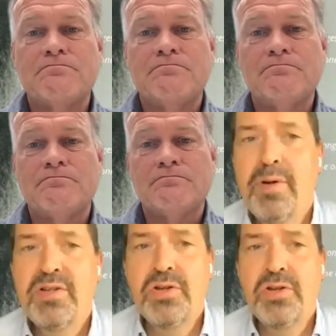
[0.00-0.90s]
How
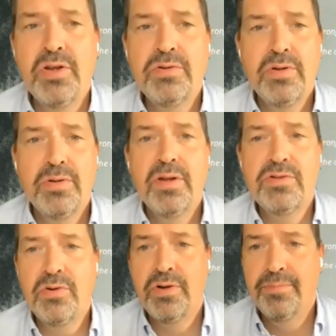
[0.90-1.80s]
much do you use?
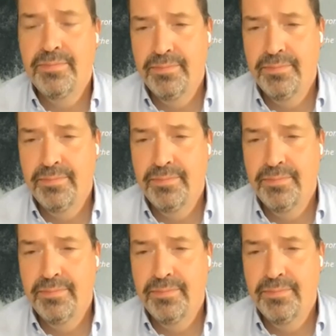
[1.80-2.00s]
Sorry.